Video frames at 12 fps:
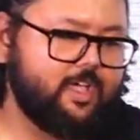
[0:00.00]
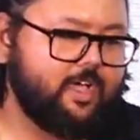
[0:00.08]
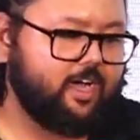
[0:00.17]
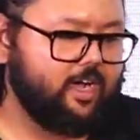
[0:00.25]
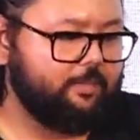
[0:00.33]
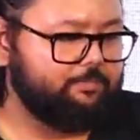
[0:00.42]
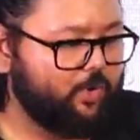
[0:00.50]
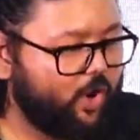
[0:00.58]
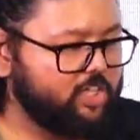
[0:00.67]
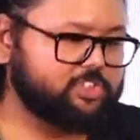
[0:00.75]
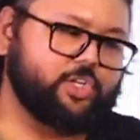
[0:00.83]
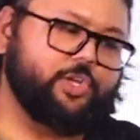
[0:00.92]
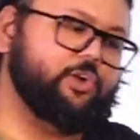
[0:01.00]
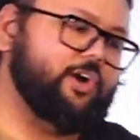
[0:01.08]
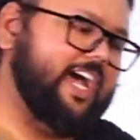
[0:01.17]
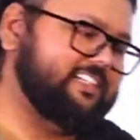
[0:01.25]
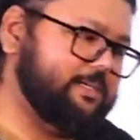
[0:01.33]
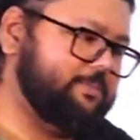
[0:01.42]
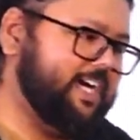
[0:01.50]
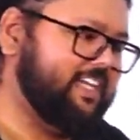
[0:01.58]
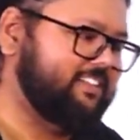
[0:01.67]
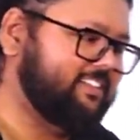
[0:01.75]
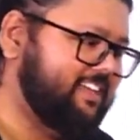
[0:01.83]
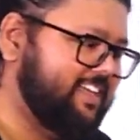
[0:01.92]
Also, Hyderabad
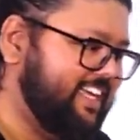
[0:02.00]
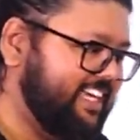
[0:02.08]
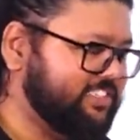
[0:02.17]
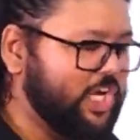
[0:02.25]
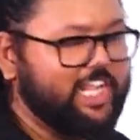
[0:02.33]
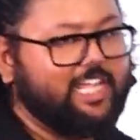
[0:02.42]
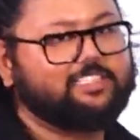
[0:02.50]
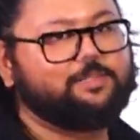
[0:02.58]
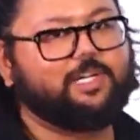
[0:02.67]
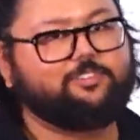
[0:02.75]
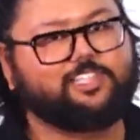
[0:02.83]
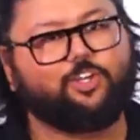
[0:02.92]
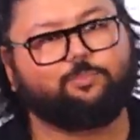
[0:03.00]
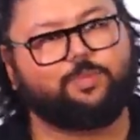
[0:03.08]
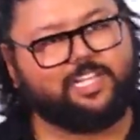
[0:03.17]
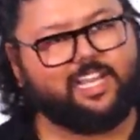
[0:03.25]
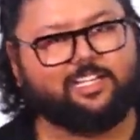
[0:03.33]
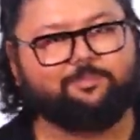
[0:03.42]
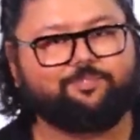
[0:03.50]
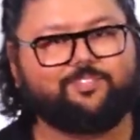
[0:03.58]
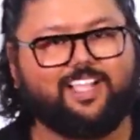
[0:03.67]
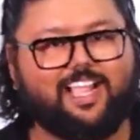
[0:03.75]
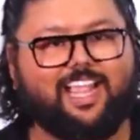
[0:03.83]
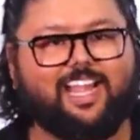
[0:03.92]
is not Hyderabad without biryani,
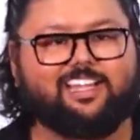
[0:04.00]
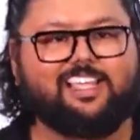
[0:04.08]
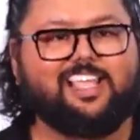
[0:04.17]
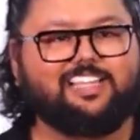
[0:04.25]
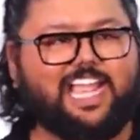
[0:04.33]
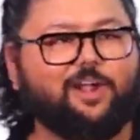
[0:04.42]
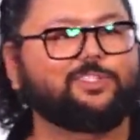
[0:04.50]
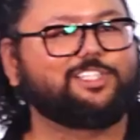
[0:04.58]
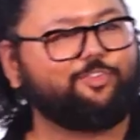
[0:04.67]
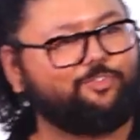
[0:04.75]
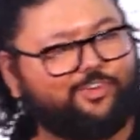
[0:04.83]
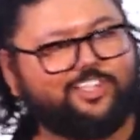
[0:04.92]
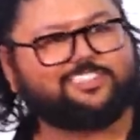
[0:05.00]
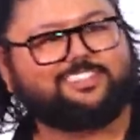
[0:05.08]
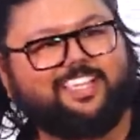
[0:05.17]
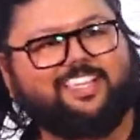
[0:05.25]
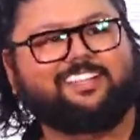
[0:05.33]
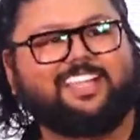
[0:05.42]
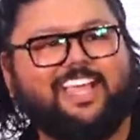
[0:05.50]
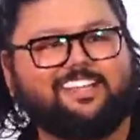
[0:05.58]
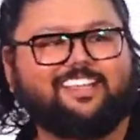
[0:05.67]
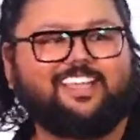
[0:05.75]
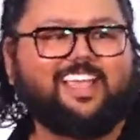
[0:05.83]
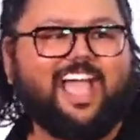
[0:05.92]
and that was the first thing that
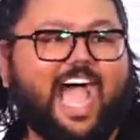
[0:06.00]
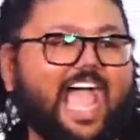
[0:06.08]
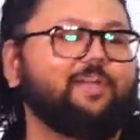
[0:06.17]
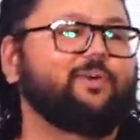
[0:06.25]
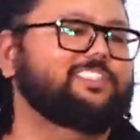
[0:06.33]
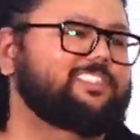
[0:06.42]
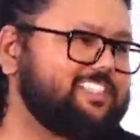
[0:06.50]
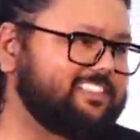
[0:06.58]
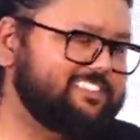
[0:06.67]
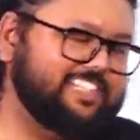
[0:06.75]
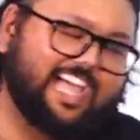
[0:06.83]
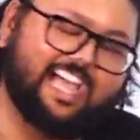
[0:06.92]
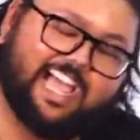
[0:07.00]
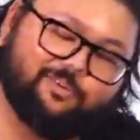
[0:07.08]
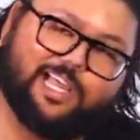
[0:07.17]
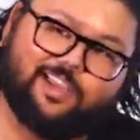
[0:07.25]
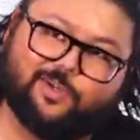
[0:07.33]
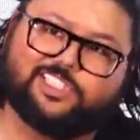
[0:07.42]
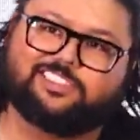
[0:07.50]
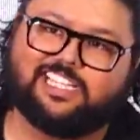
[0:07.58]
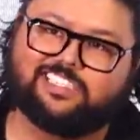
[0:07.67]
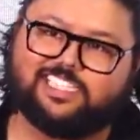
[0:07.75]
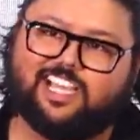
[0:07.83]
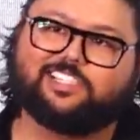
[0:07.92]
I was
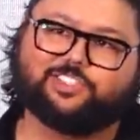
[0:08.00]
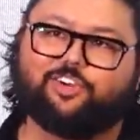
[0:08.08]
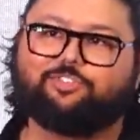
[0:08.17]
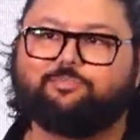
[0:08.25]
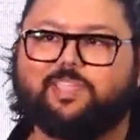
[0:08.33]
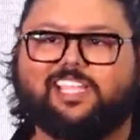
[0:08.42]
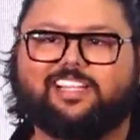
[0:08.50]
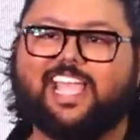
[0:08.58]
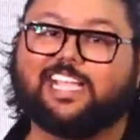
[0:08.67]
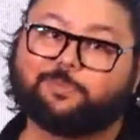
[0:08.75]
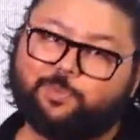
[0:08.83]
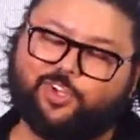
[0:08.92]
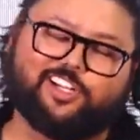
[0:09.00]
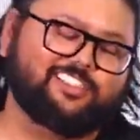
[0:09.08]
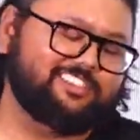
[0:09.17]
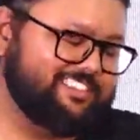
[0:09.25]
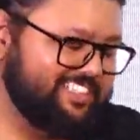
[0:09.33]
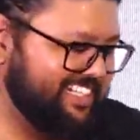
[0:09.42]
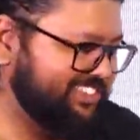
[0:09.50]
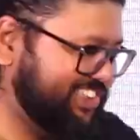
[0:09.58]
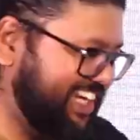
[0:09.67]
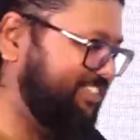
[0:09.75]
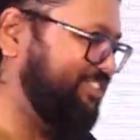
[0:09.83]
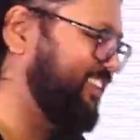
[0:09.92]
in charge of, being the explorer in
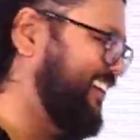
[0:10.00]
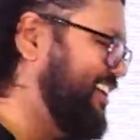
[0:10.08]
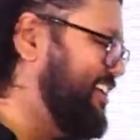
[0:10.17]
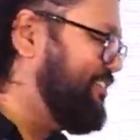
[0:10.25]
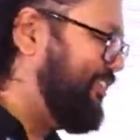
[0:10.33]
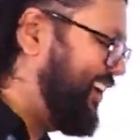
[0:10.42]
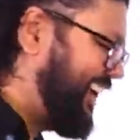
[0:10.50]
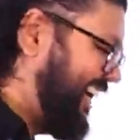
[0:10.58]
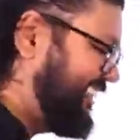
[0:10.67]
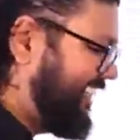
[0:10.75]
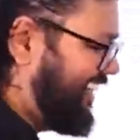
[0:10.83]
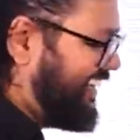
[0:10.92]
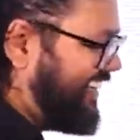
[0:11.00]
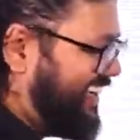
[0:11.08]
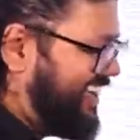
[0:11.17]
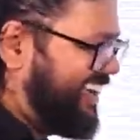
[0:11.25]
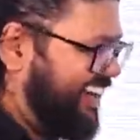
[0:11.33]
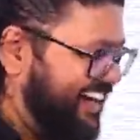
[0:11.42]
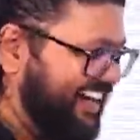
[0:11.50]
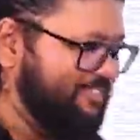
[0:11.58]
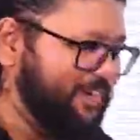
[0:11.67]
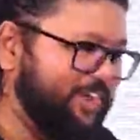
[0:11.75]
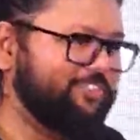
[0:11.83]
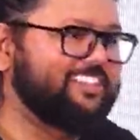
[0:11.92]
chief for KCD.
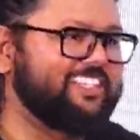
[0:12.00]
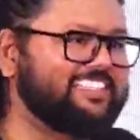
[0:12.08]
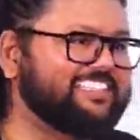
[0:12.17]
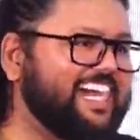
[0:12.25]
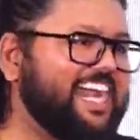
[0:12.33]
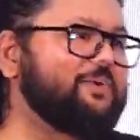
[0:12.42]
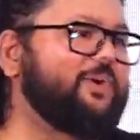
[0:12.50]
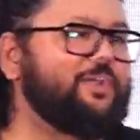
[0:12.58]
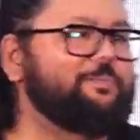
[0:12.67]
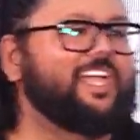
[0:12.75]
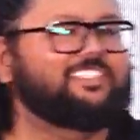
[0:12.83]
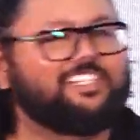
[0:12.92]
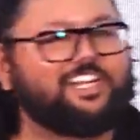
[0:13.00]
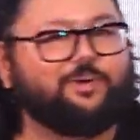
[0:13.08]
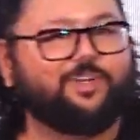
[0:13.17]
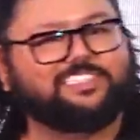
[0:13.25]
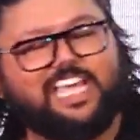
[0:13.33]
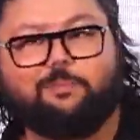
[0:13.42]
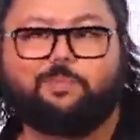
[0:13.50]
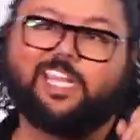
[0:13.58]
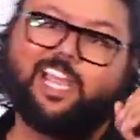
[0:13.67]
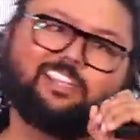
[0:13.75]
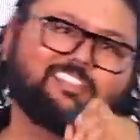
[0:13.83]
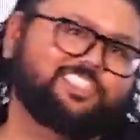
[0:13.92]
One of the things that I took on my agenda was, yaar,
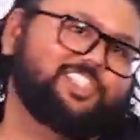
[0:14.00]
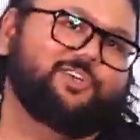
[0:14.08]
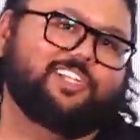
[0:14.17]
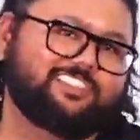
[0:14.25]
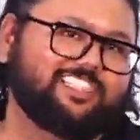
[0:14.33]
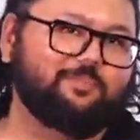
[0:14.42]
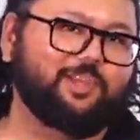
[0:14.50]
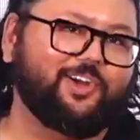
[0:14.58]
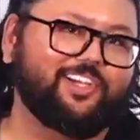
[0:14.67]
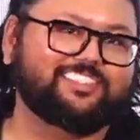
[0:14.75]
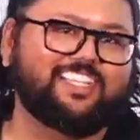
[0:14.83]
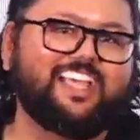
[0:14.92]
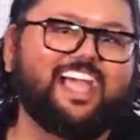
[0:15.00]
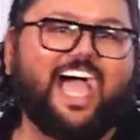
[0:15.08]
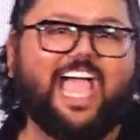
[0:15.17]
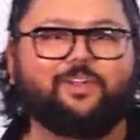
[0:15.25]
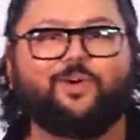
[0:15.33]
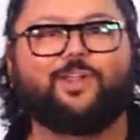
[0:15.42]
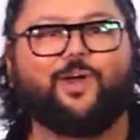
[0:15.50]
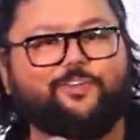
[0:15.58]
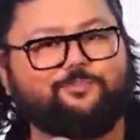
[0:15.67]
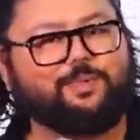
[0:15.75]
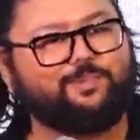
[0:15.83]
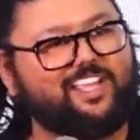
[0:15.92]
biryani achhi honi chahiye, because I know a lot of
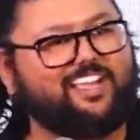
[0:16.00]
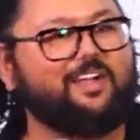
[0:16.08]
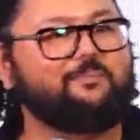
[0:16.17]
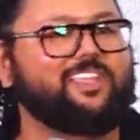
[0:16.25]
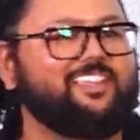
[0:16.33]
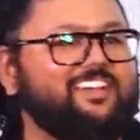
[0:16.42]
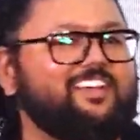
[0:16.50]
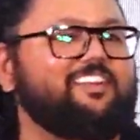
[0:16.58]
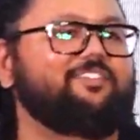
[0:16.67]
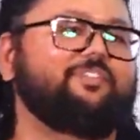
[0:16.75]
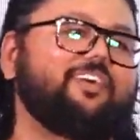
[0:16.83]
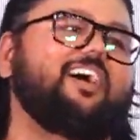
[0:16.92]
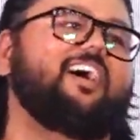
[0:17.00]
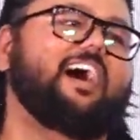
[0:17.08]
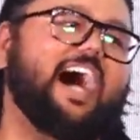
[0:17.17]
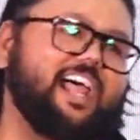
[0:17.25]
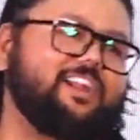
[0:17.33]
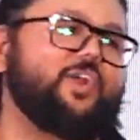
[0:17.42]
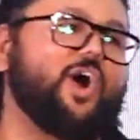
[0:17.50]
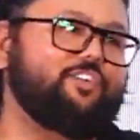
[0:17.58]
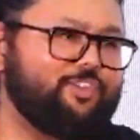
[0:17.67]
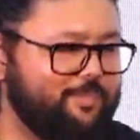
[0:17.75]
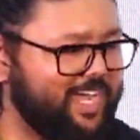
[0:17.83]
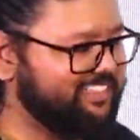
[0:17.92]
people are coming here are not
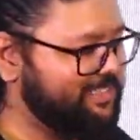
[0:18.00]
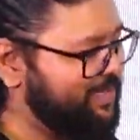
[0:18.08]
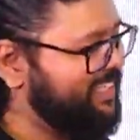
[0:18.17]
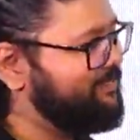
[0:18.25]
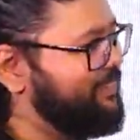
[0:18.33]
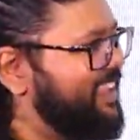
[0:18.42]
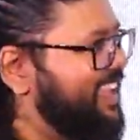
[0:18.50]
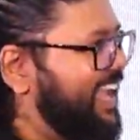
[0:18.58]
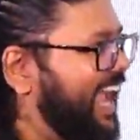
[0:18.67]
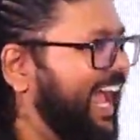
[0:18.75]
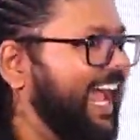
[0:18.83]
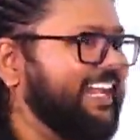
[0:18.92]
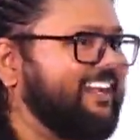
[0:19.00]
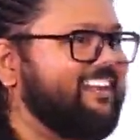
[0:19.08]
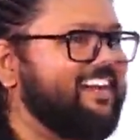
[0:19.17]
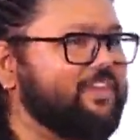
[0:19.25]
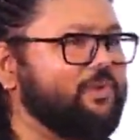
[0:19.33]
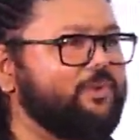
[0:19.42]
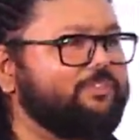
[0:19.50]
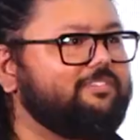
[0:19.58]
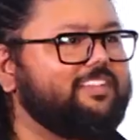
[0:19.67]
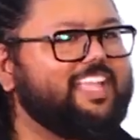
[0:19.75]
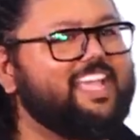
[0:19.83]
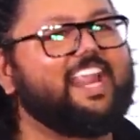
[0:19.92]
from Hyderabad, and
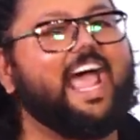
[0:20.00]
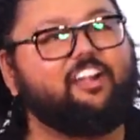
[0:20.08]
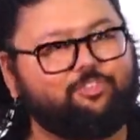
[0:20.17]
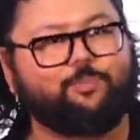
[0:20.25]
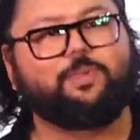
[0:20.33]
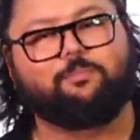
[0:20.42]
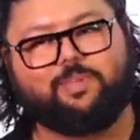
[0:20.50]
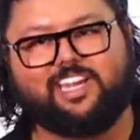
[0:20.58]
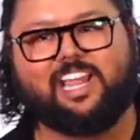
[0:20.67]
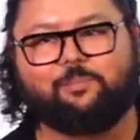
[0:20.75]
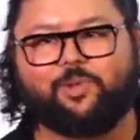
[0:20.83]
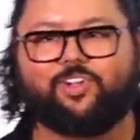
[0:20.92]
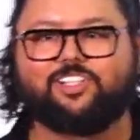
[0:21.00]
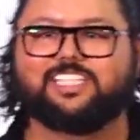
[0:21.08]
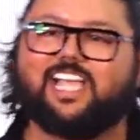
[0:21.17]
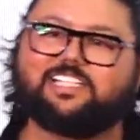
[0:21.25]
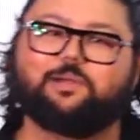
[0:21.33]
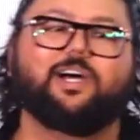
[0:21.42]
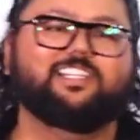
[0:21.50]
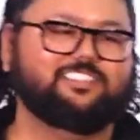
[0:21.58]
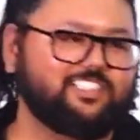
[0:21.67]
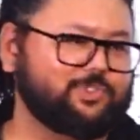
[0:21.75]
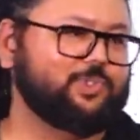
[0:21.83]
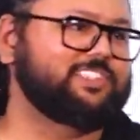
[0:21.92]
there have to be a biryani because Hyderabad is
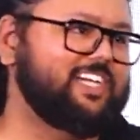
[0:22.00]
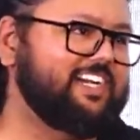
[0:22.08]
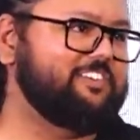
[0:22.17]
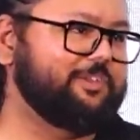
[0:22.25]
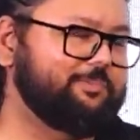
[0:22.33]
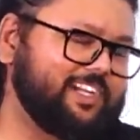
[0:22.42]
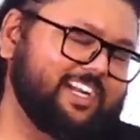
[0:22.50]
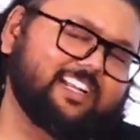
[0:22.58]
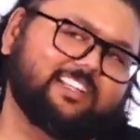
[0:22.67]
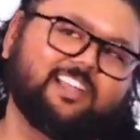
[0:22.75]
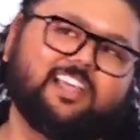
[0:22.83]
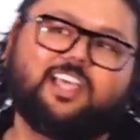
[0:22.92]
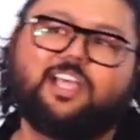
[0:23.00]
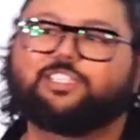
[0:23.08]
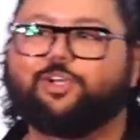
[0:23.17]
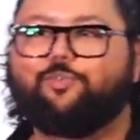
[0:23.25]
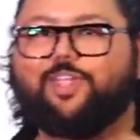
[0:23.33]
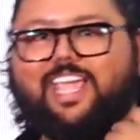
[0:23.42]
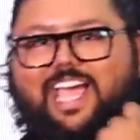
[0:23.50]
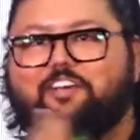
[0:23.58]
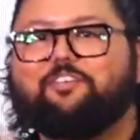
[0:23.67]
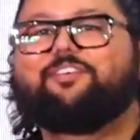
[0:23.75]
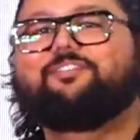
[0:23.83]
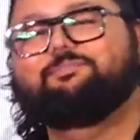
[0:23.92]
associated with biryani. So we
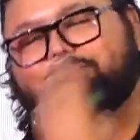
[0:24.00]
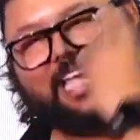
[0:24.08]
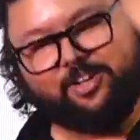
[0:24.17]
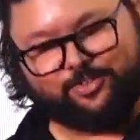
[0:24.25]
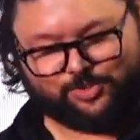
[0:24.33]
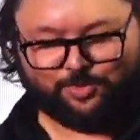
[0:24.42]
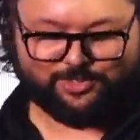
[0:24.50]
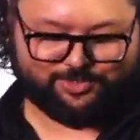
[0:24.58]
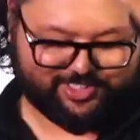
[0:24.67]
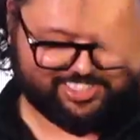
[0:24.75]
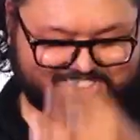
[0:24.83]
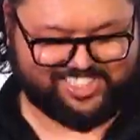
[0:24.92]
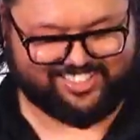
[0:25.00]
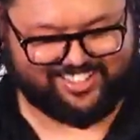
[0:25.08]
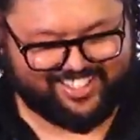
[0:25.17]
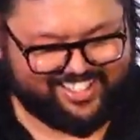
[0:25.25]
have, thank you so much for the chair.